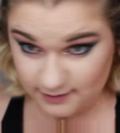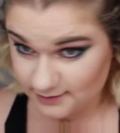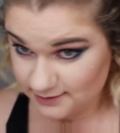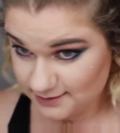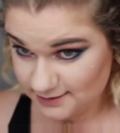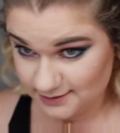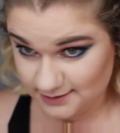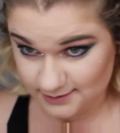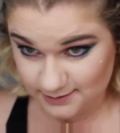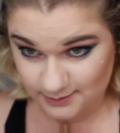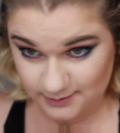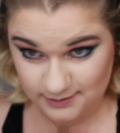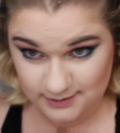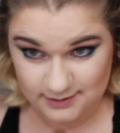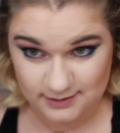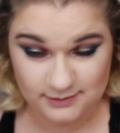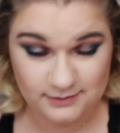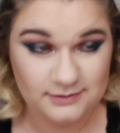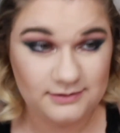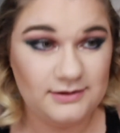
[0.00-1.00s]
So
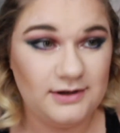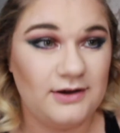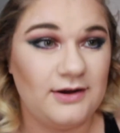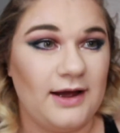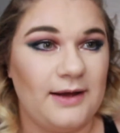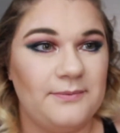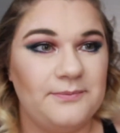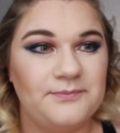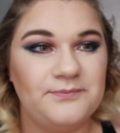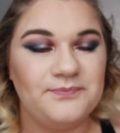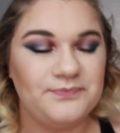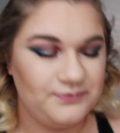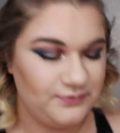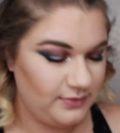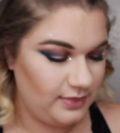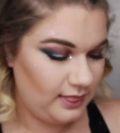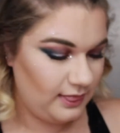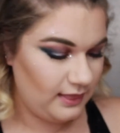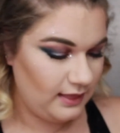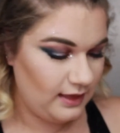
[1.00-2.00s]
cool. Okay.
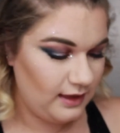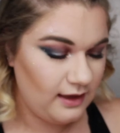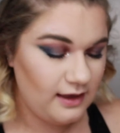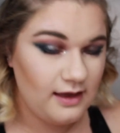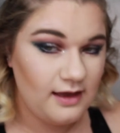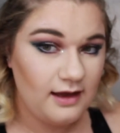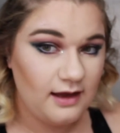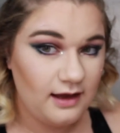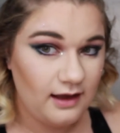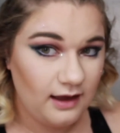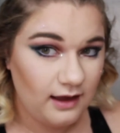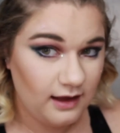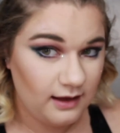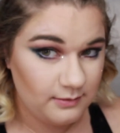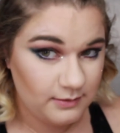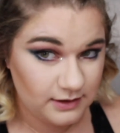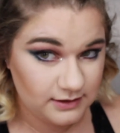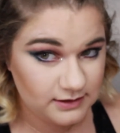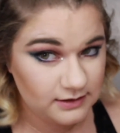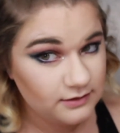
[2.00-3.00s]

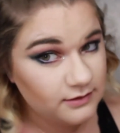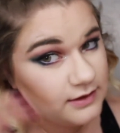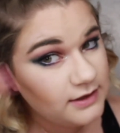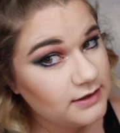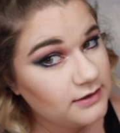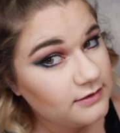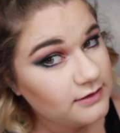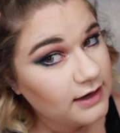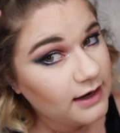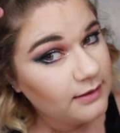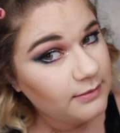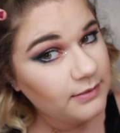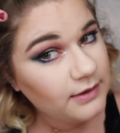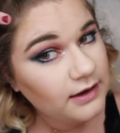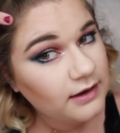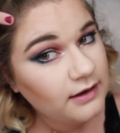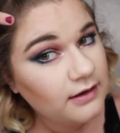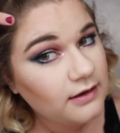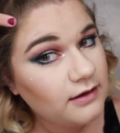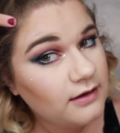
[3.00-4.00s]
I'm also going to tap
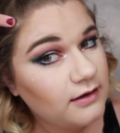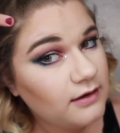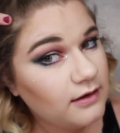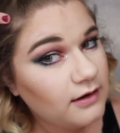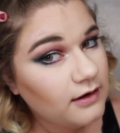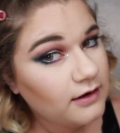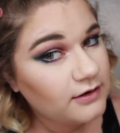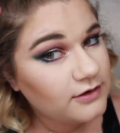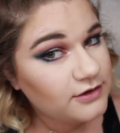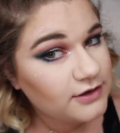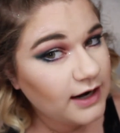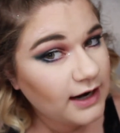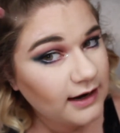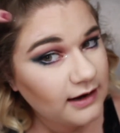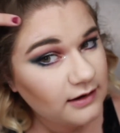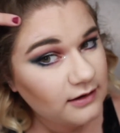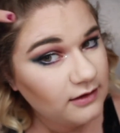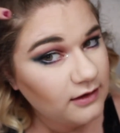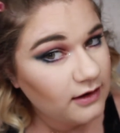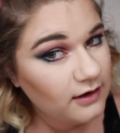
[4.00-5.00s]
it or drag
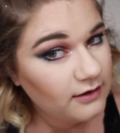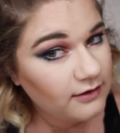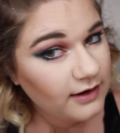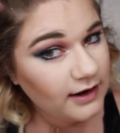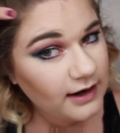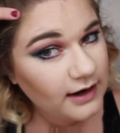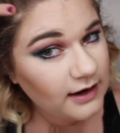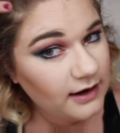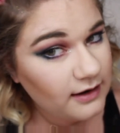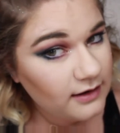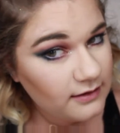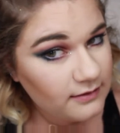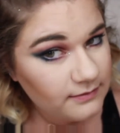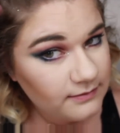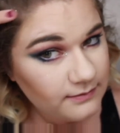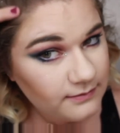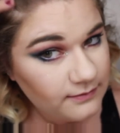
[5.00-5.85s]
it along right here.